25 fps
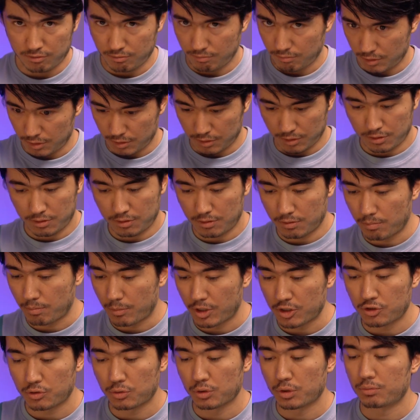There's
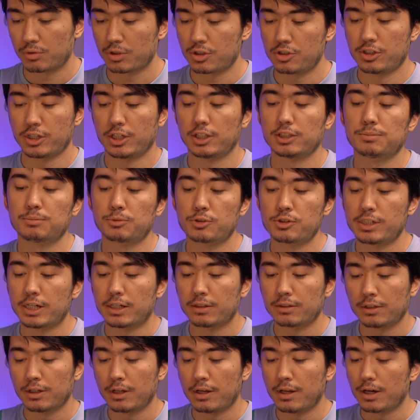much lower child
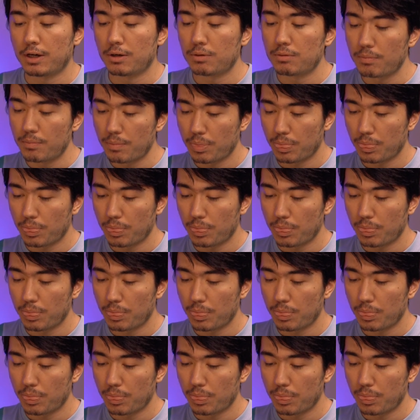mortality now.